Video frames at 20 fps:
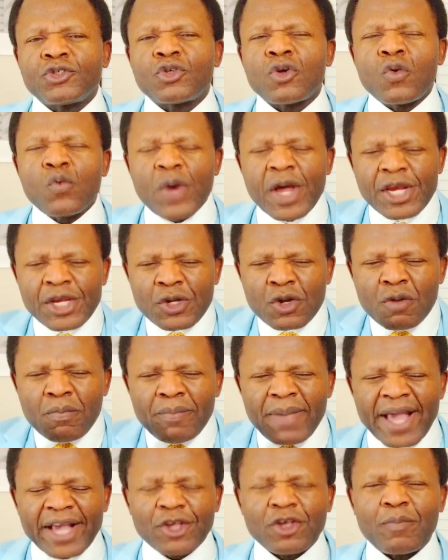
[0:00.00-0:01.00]
So when you
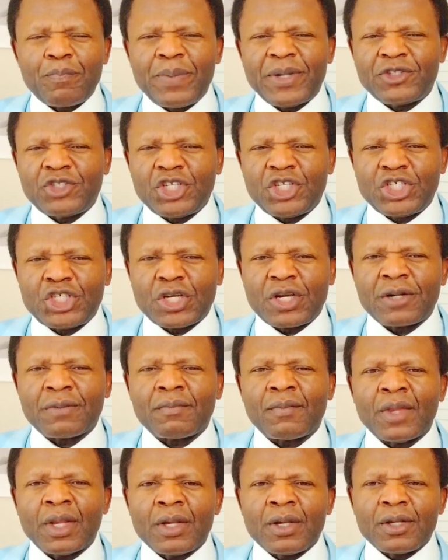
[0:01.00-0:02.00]
make your
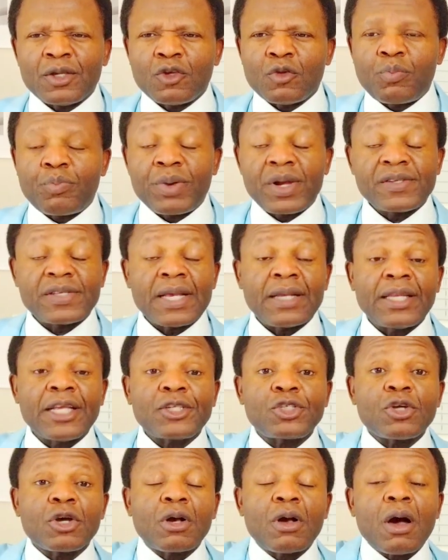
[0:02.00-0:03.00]
petition, you present
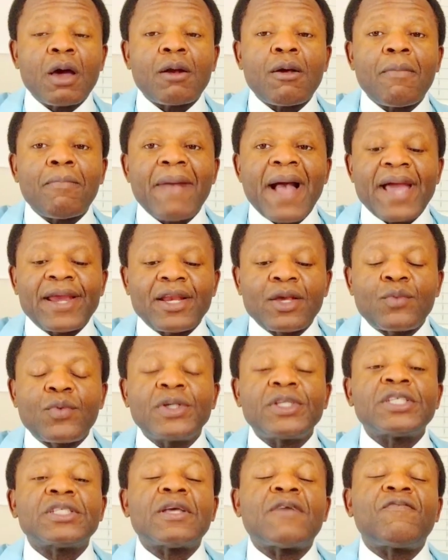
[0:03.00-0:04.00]
it to God Almighty,
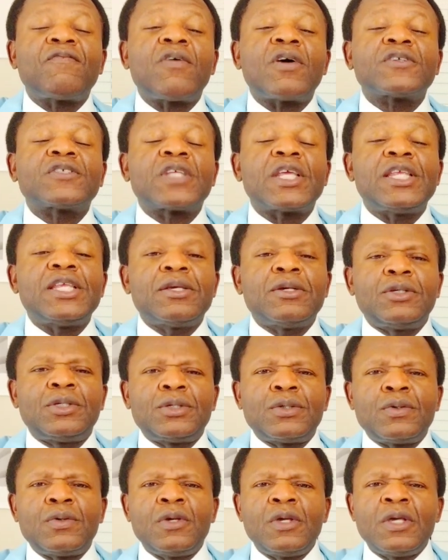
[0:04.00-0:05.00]
which is the first thing you
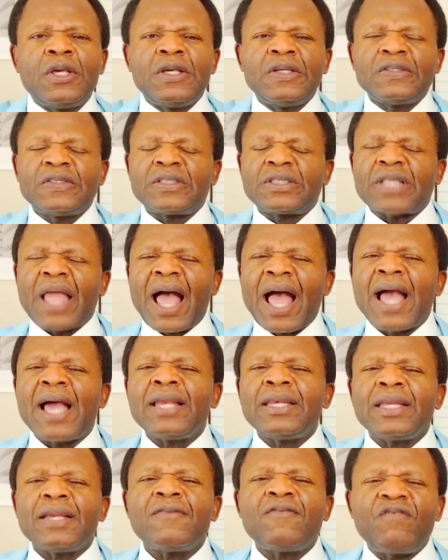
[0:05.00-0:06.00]
do,
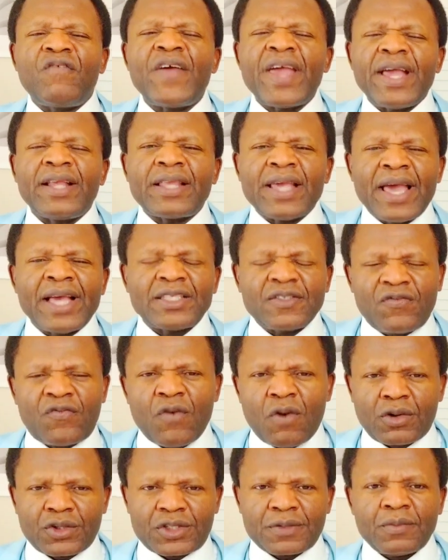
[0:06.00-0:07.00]
stand in faith
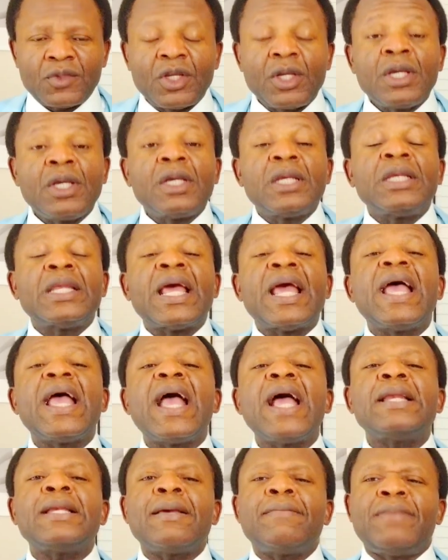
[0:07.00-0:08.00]
henceforth. The
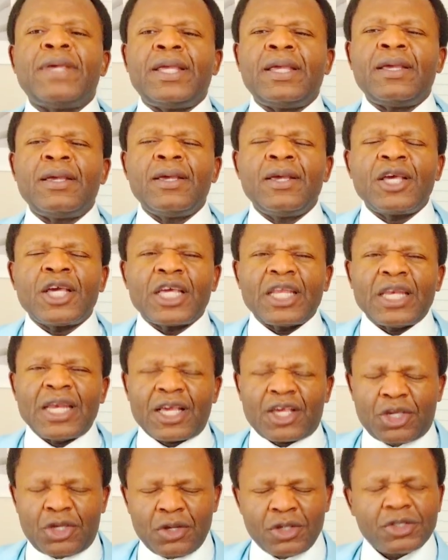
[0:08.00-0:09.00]
enemy, the
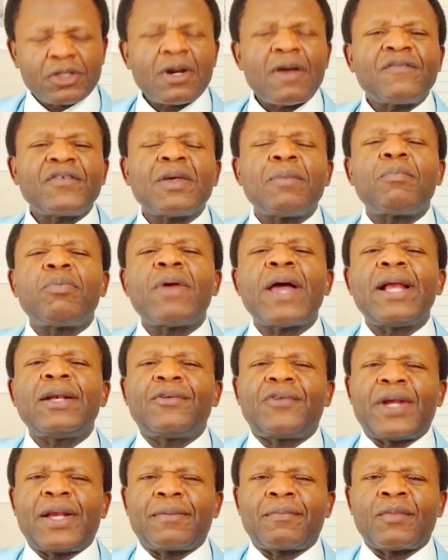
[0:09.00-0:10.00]
accuser of the
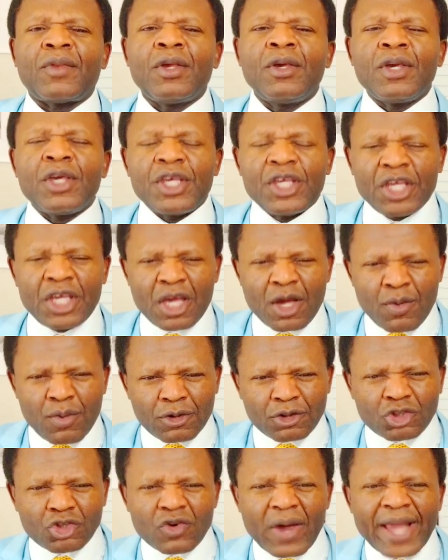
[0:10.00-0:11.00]
brethren, he
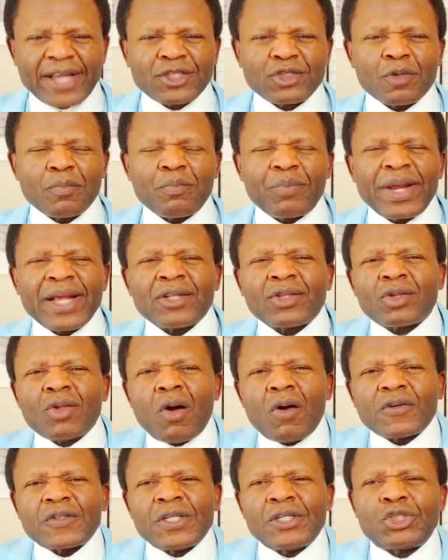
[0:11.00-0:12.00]
will try to bring
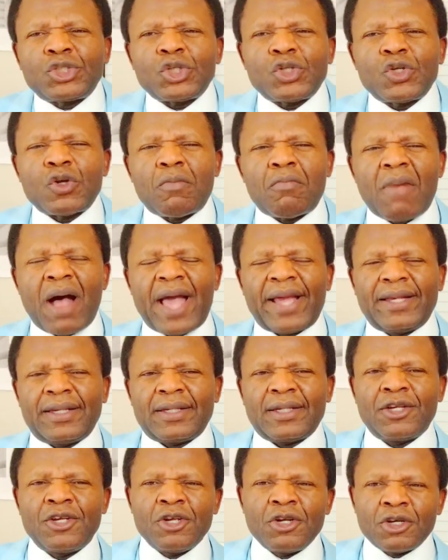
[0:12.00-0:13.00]
thoughts into your mind,
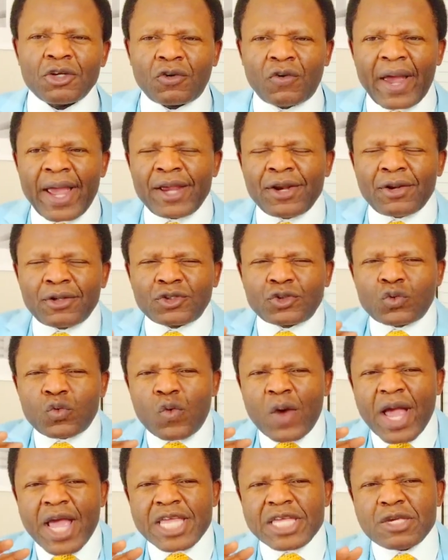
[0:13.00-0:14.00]
trying to
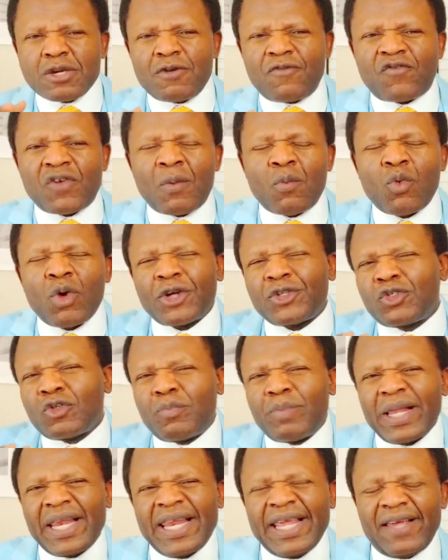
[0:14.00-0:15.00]
sway you from what
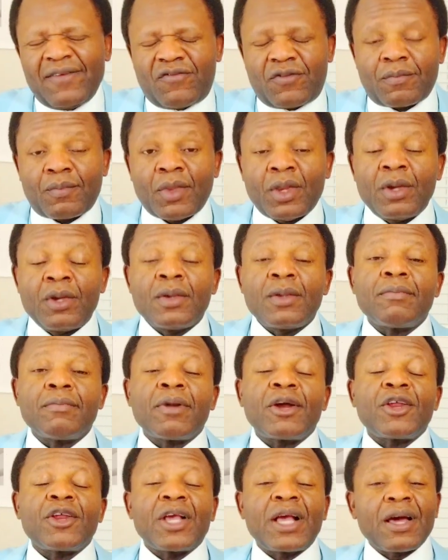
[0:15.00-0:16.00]
you believe.
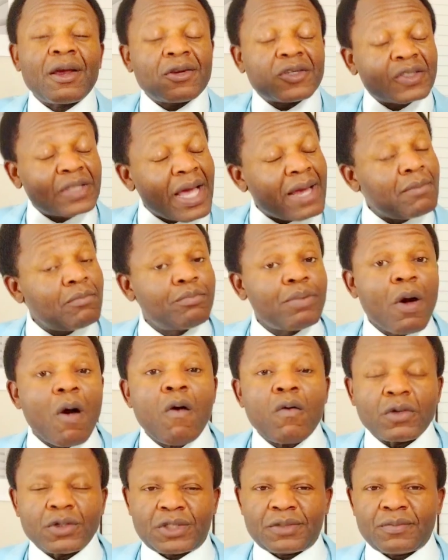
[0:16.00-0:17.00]
But you got to stand
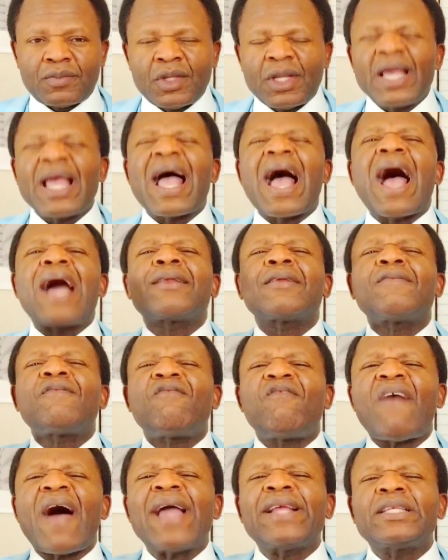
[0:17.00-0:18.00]
bold and
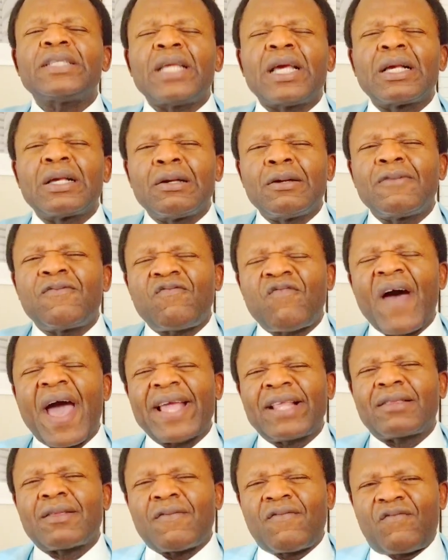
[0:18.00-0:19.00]
fight the good
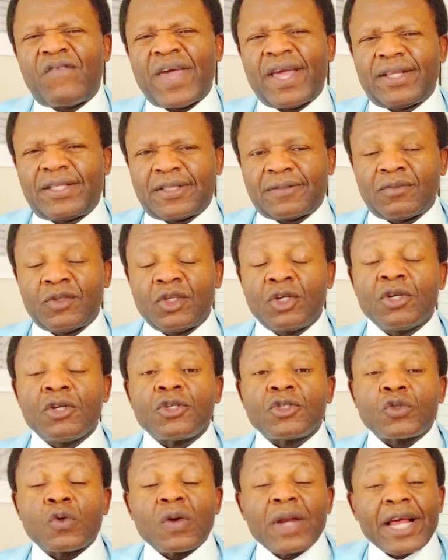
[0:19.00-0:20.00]
fight of faith
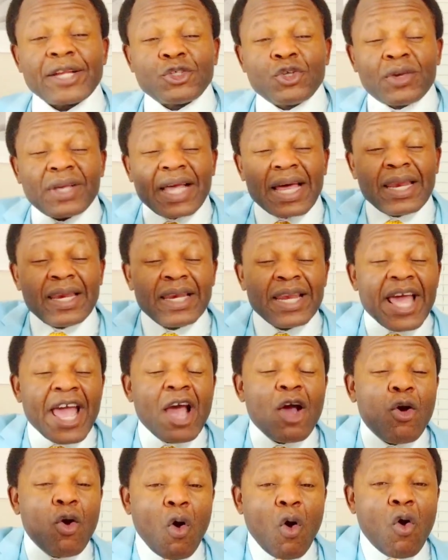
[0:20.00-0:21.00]
so that you can
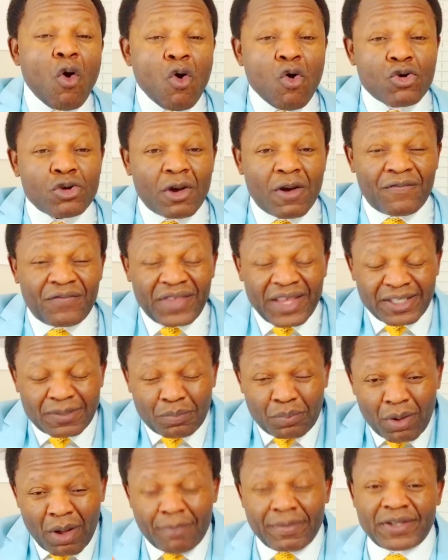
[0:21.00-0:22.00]
lay hold of
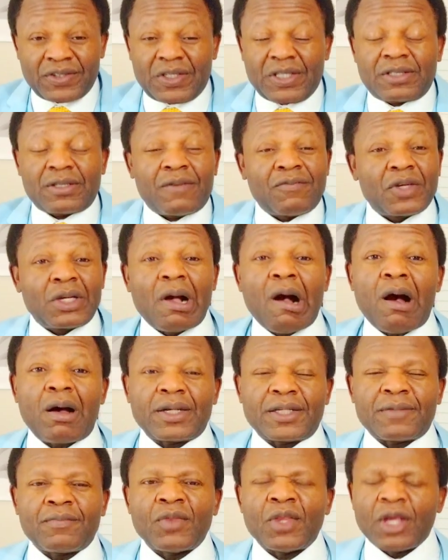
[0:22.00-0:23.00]
these promises of
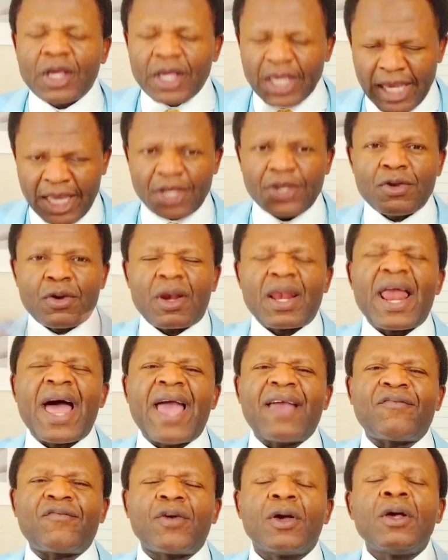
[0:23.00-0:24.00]
God in your
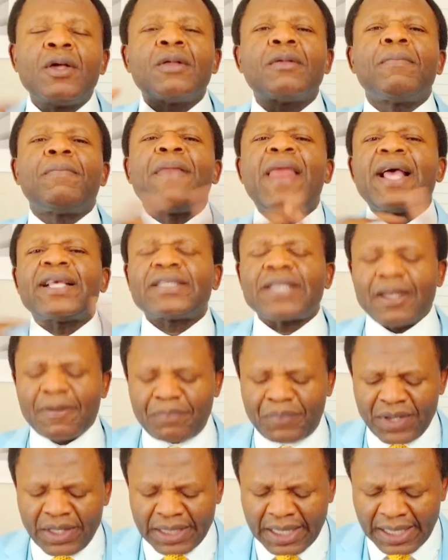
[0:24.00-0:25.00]
life.
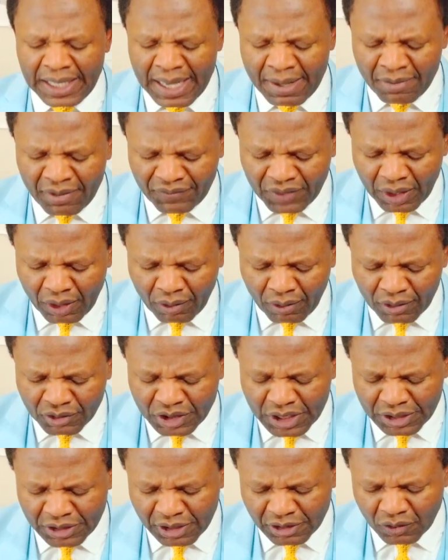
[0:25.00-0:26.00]
Blessed be the name of the
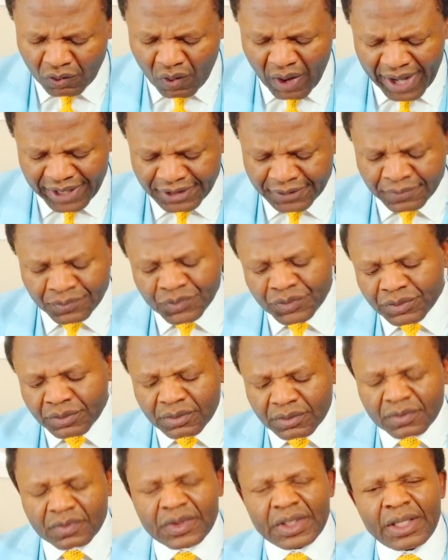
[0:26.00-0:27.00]
Lord Jesus Christ.
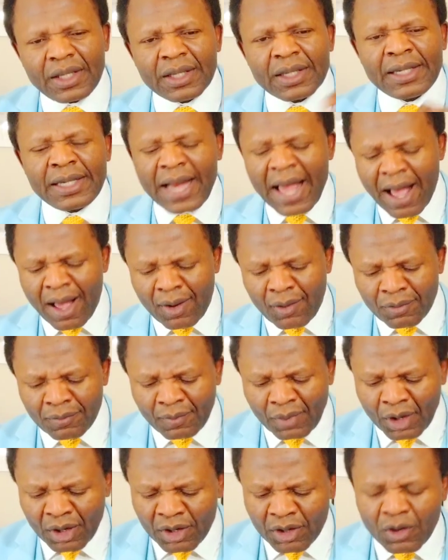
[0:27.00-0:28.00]

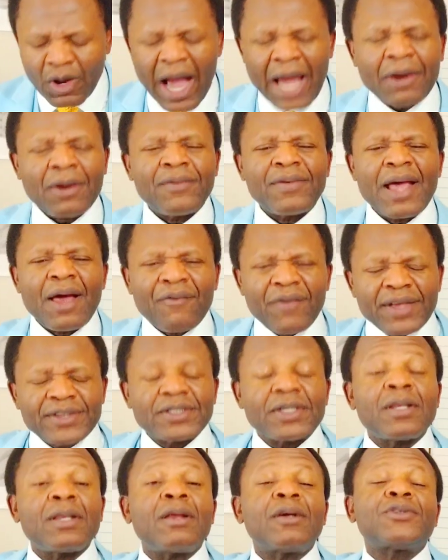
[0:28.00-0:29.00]
Now, another
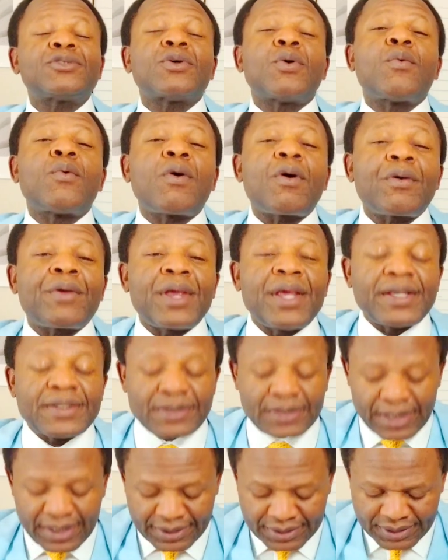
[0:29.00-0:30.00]
reason not to worry
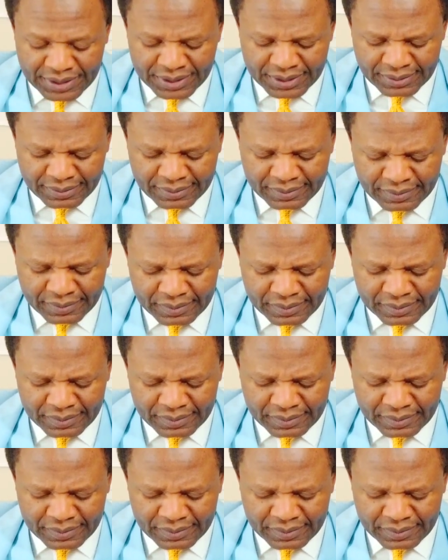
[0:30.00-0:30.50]
is this.